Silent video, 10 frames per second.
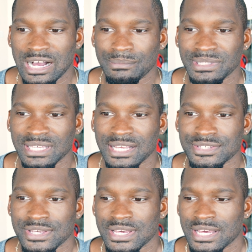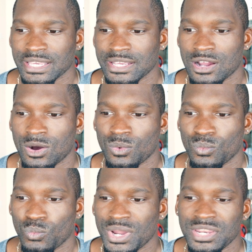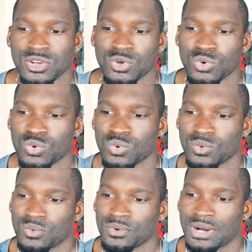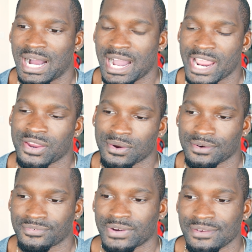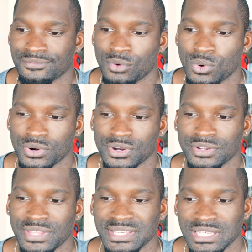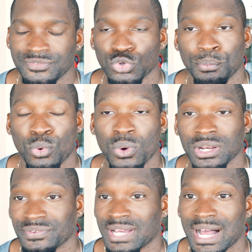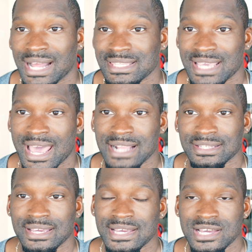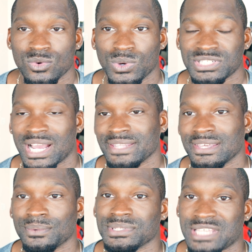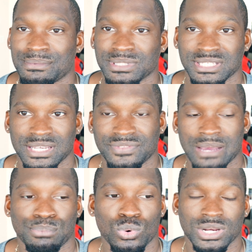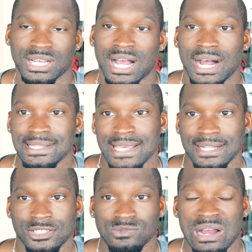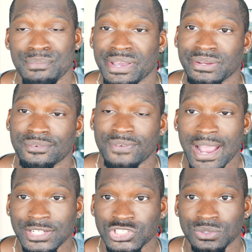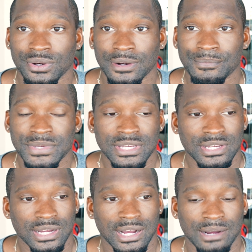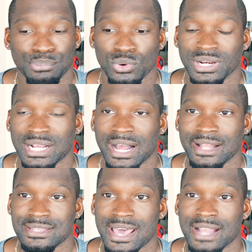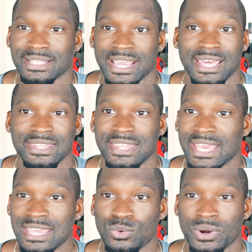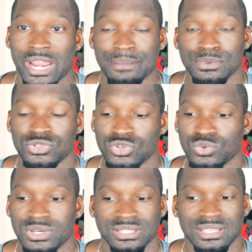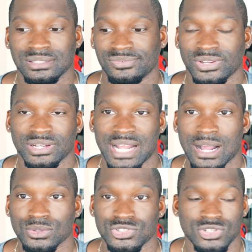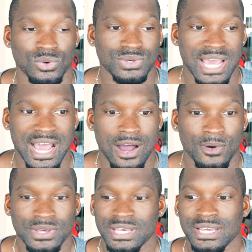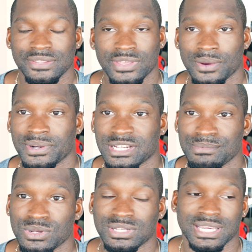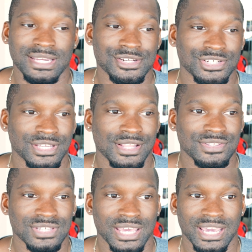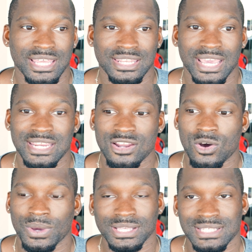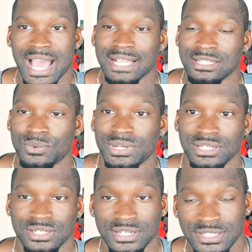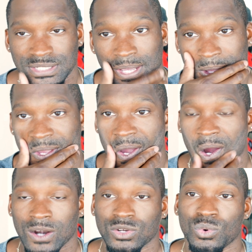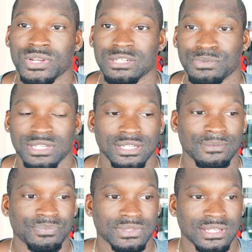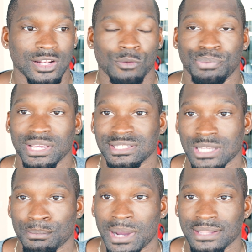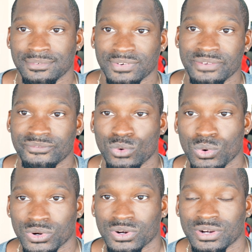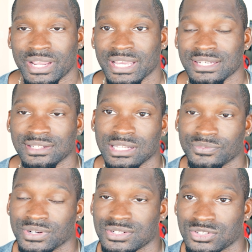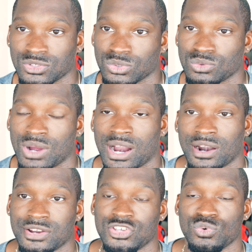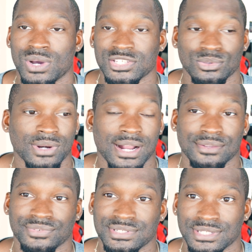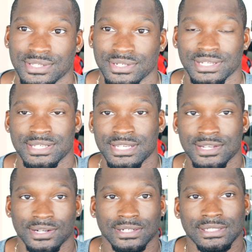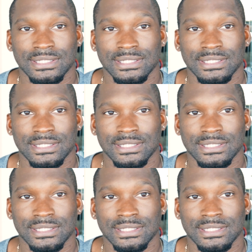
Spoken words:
because when you hire a freight forwarder, they give you a point of contact, which I then was able to give that point of contact to my manufacturer point of contact, and they were able to get things figured out. So now they're in communications, and they know exactly when the goods are going to be picked up by the freight forwarder and delivered to our US warehouse facility here.